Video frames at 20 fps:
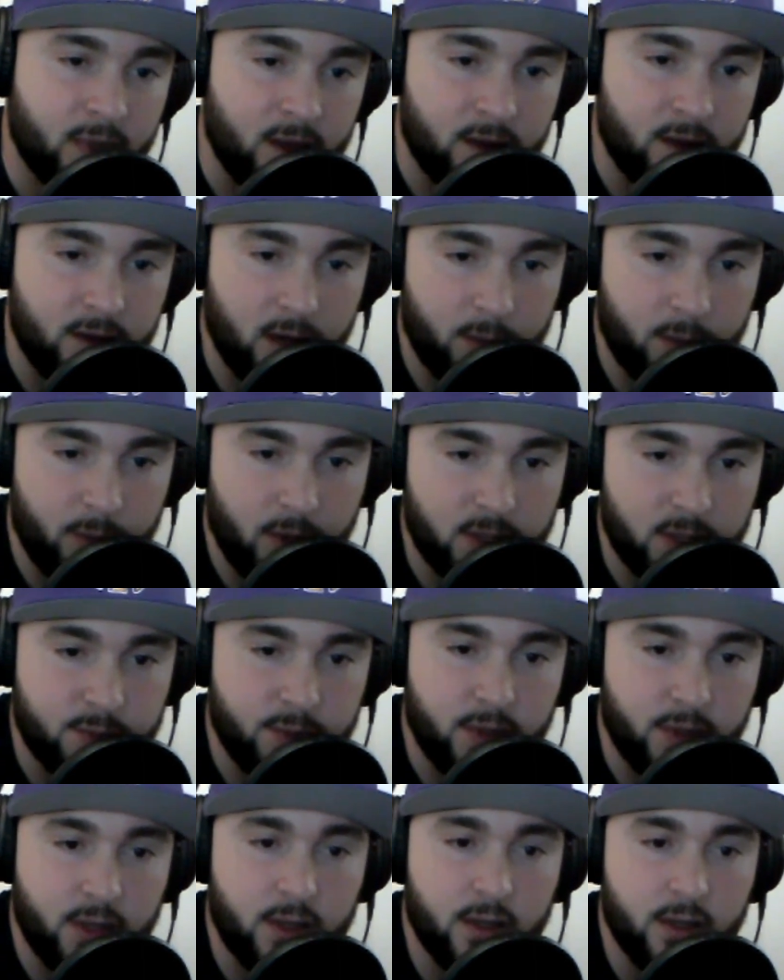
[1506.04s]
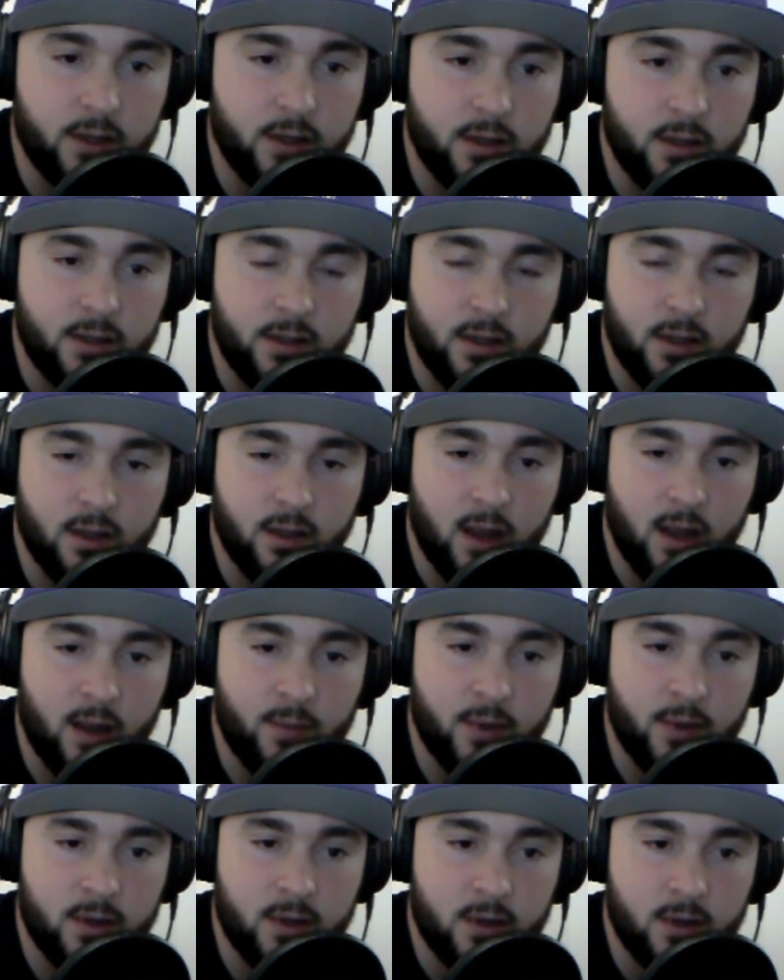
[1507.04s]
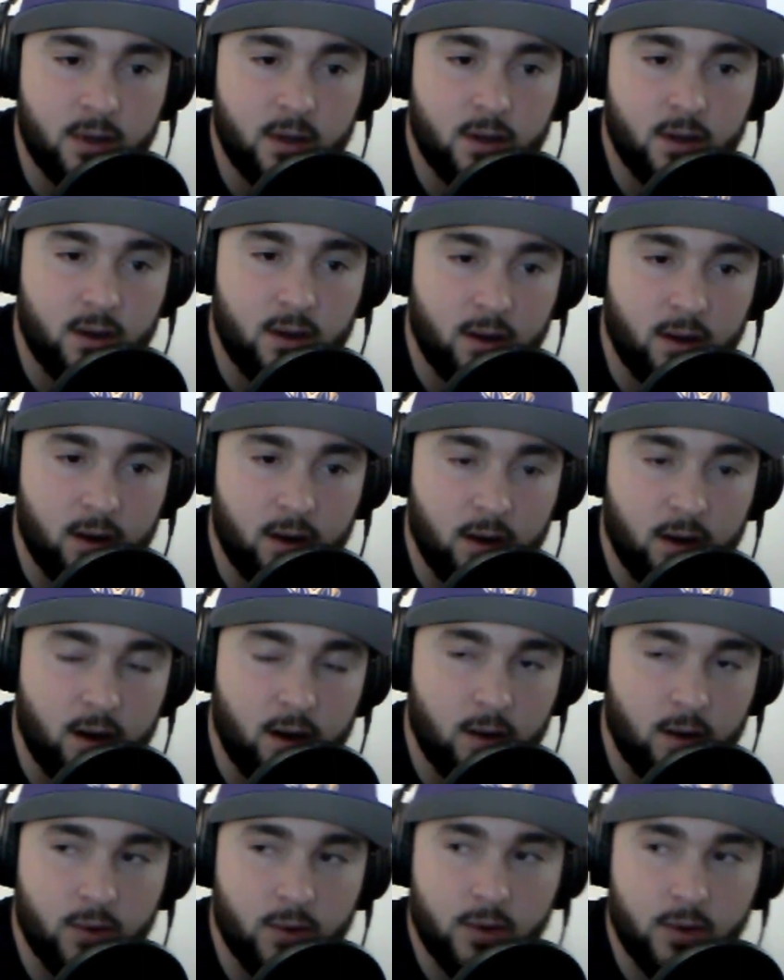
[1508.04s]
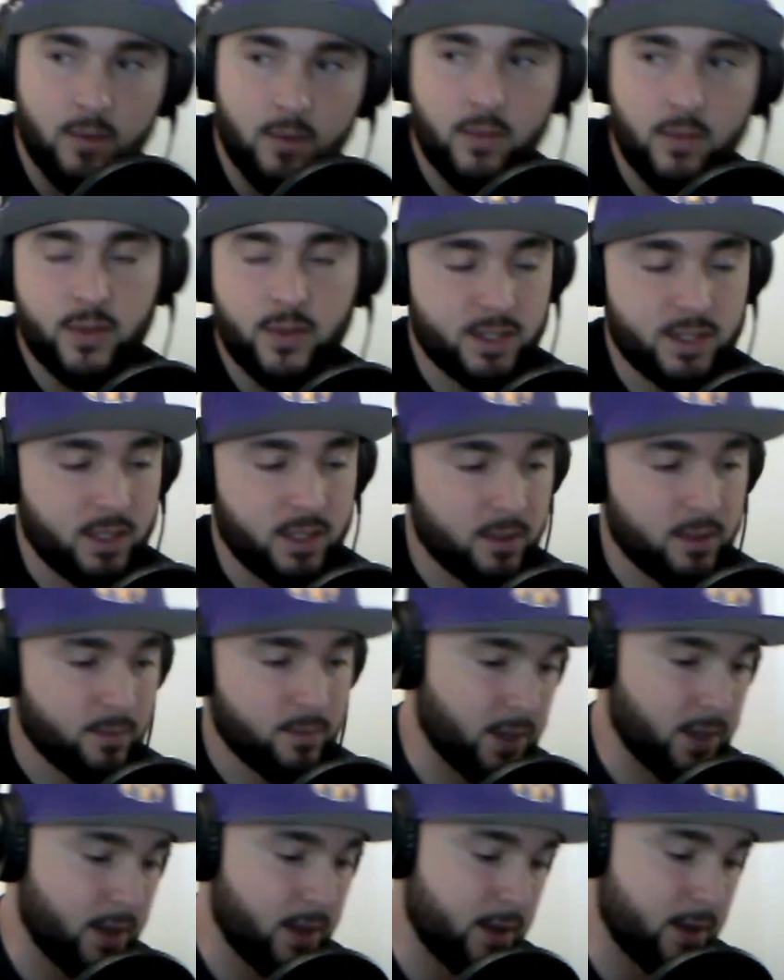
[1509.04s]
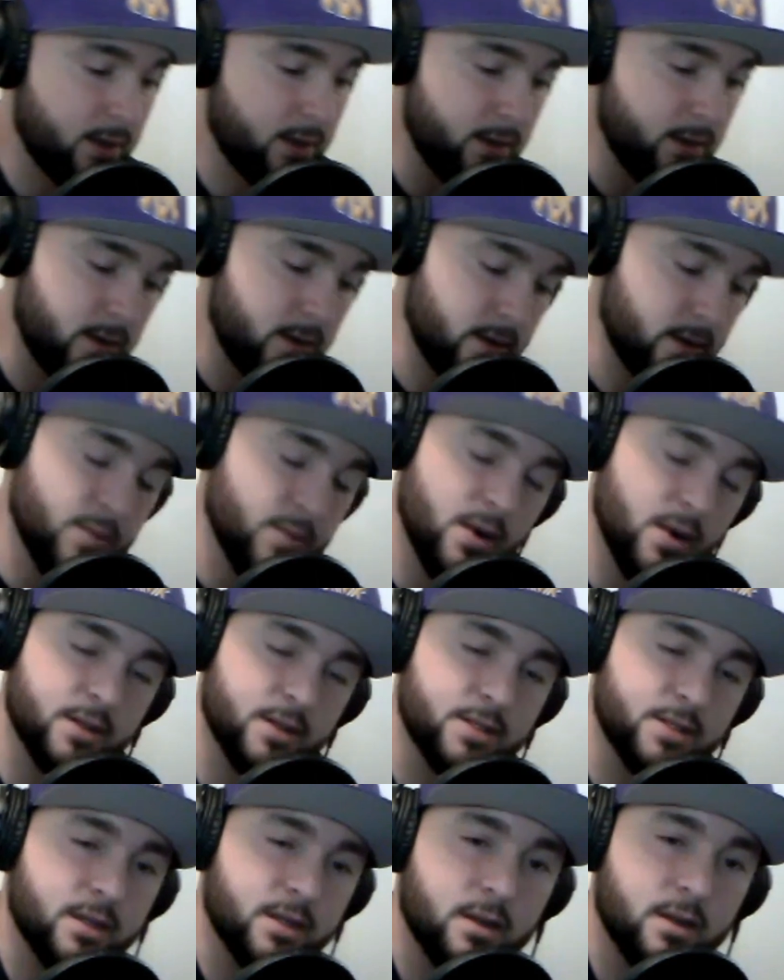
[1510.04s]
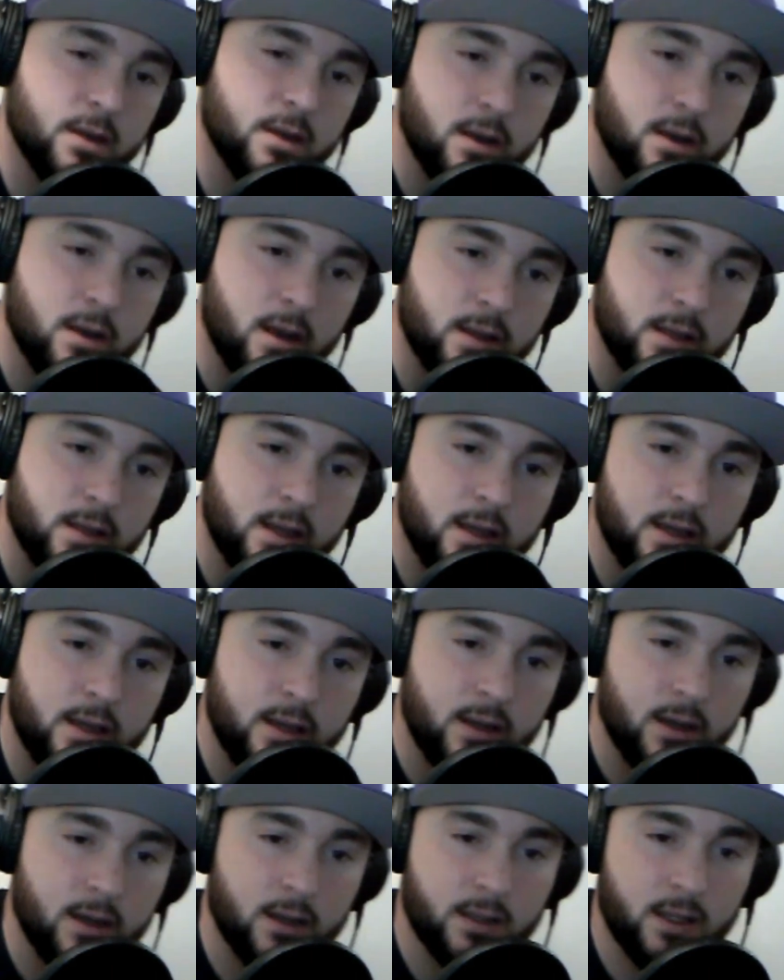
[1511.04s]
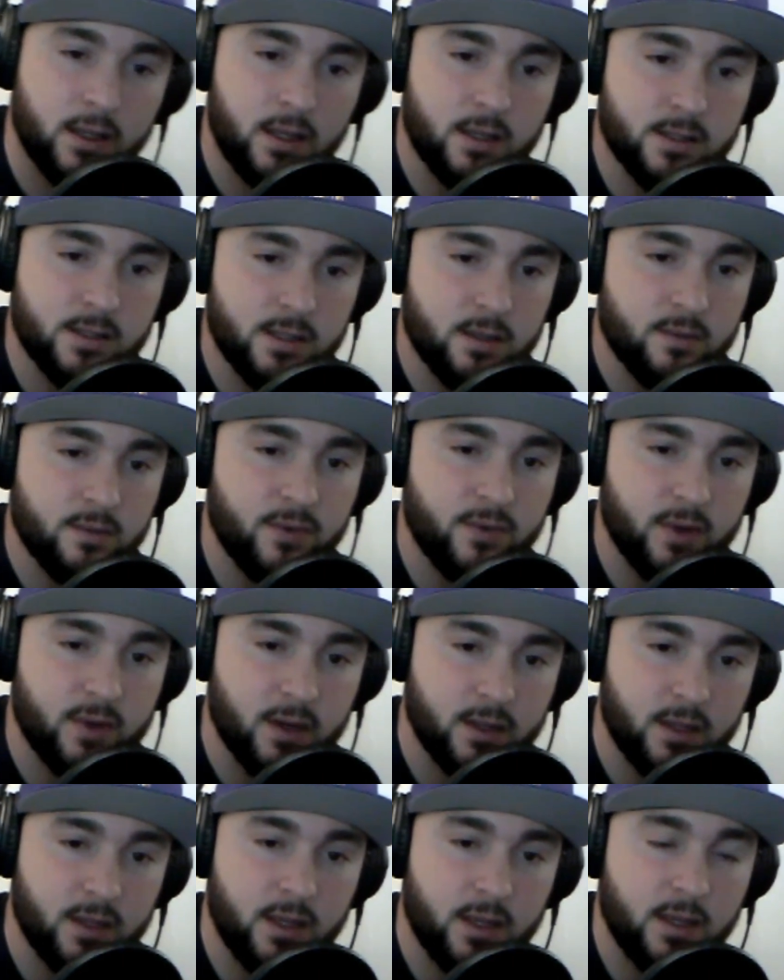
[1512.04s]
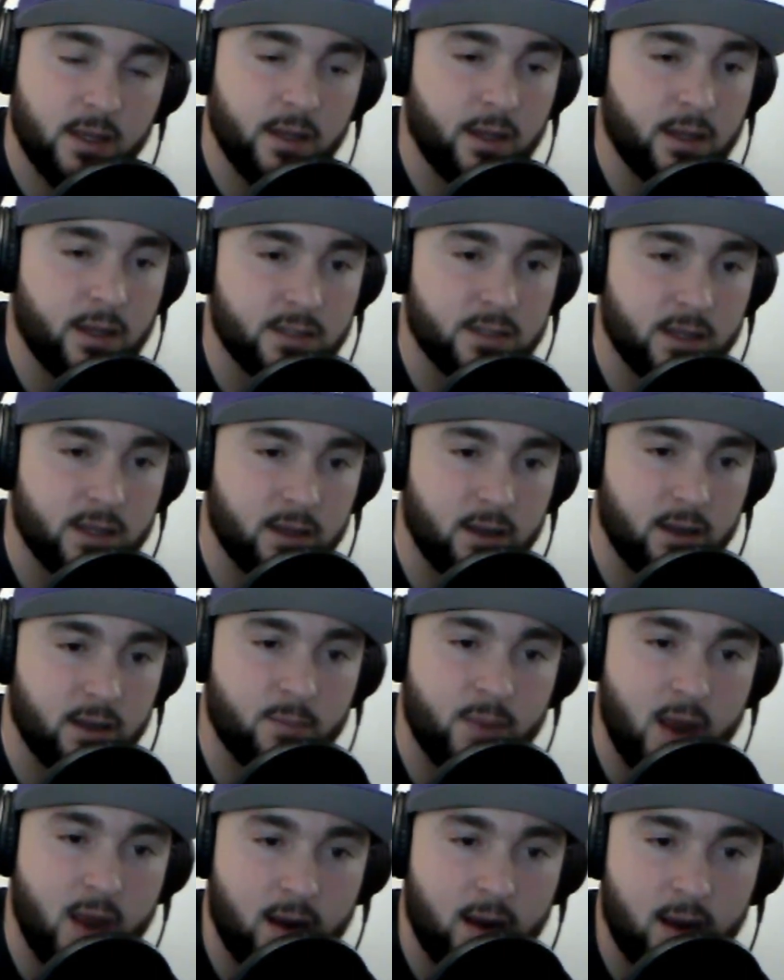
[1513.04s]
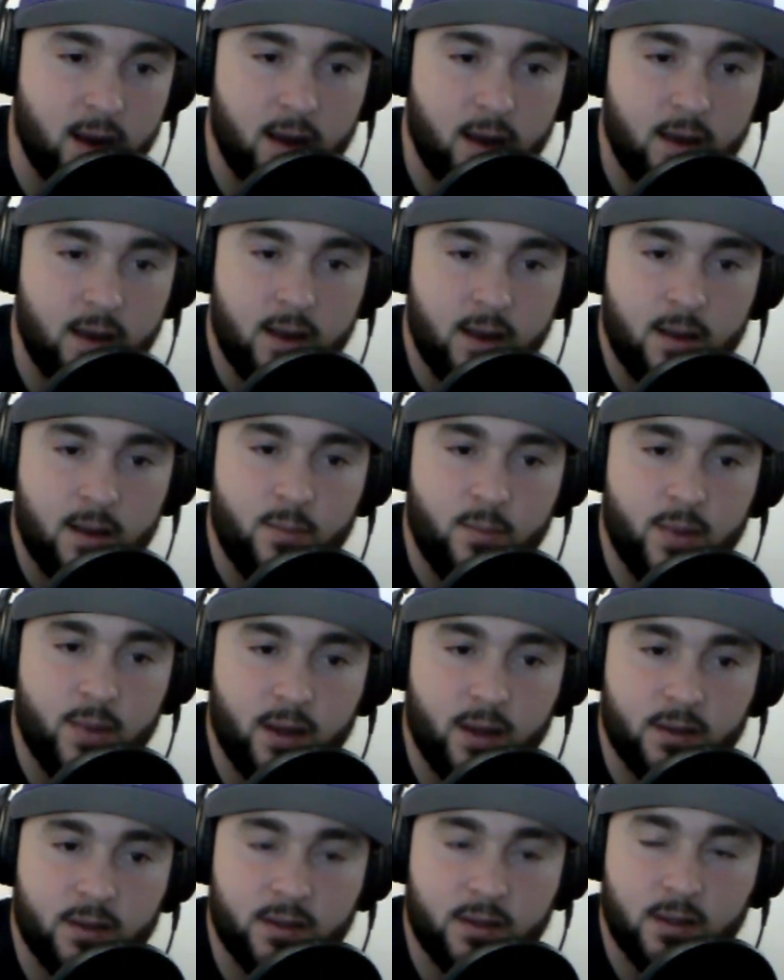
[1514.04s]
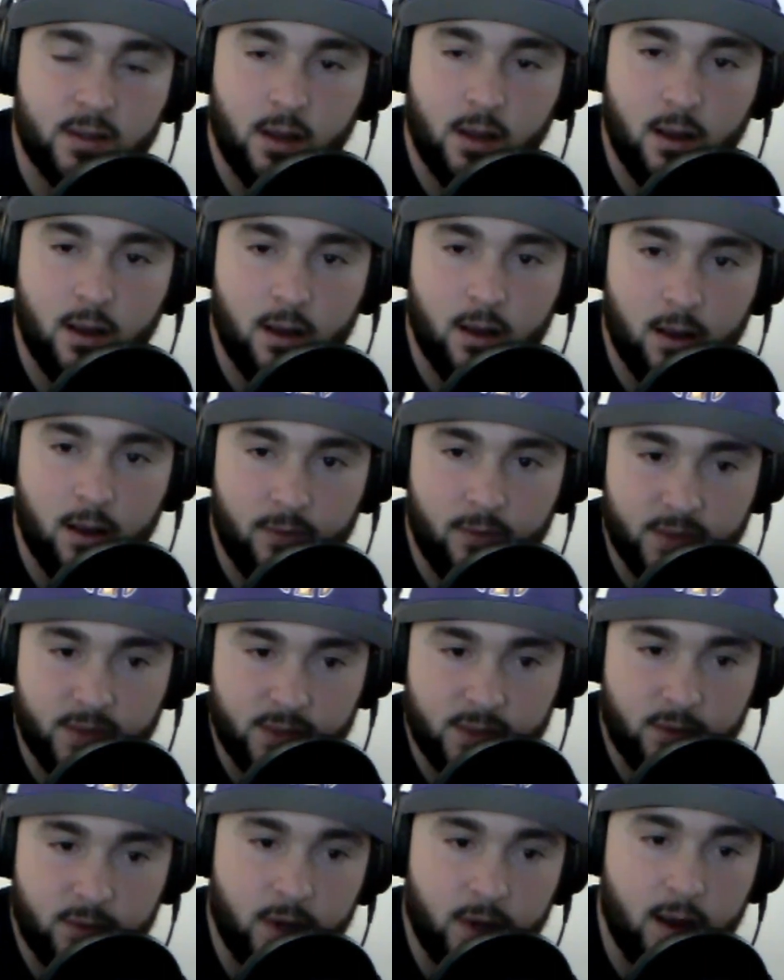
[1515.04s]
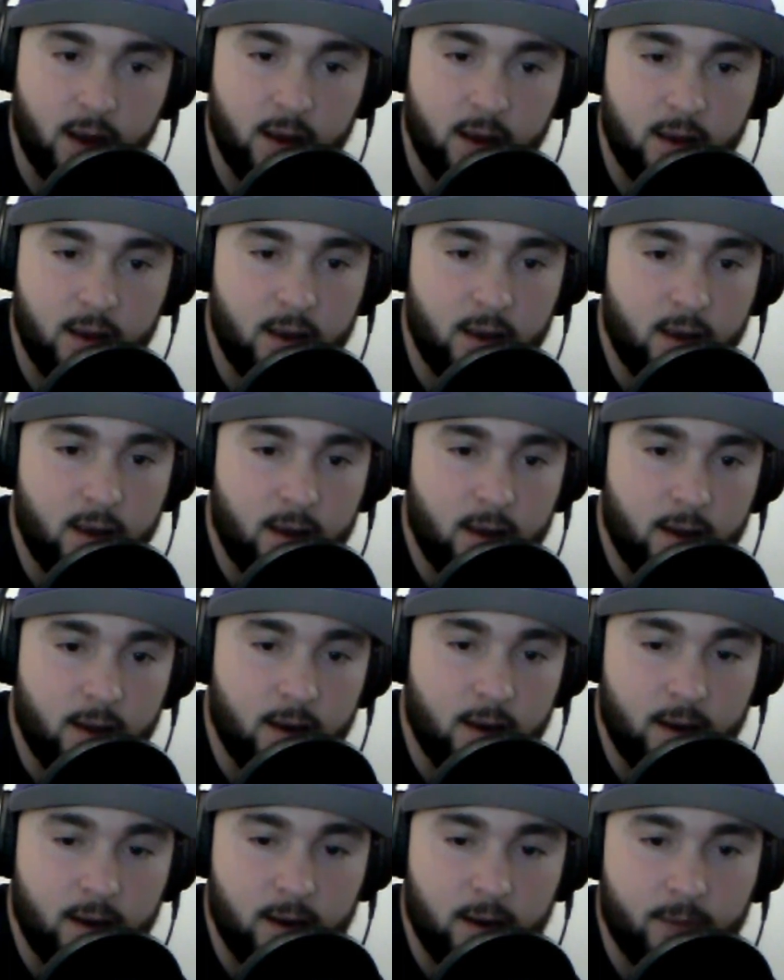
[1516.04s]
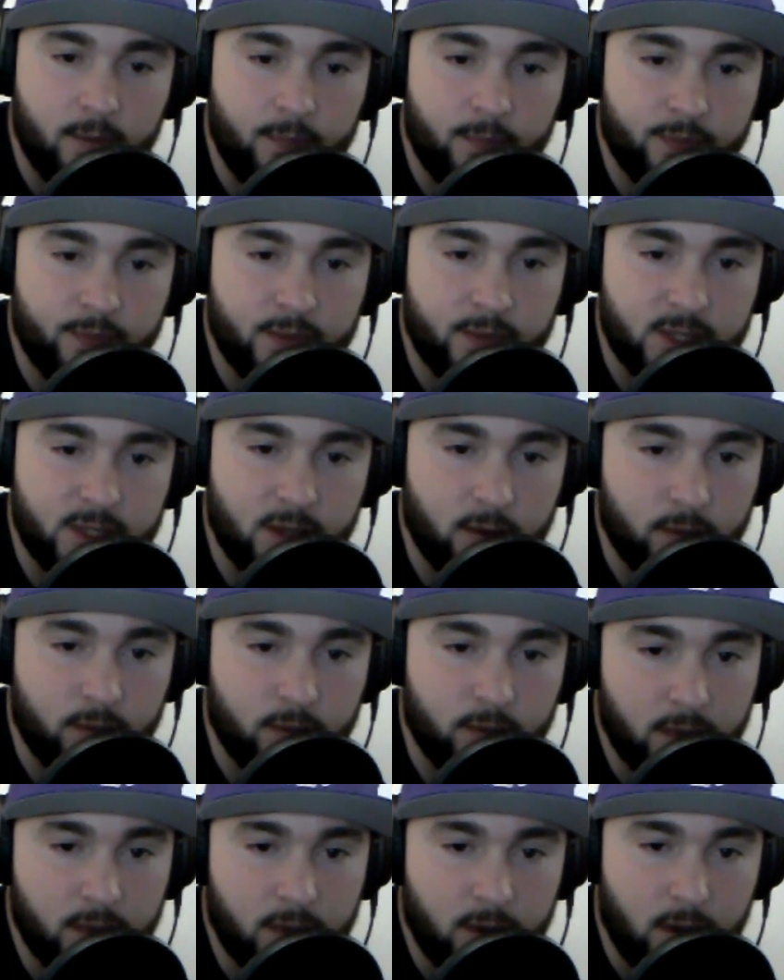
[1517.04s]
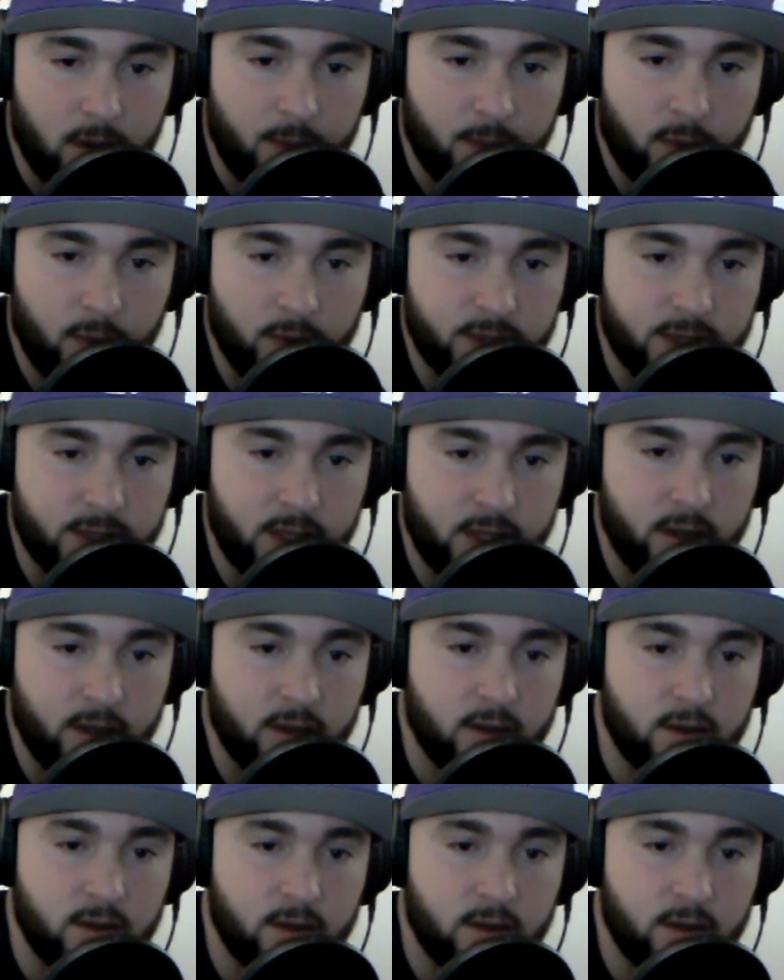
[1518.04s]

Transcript: Derek Brown's pretty good. D lineman, Auburn. I mean, we've seen him play a bunch, and I think he's a good fit. I think he's an impact guy, big, physical guy. So I mean, we'll see.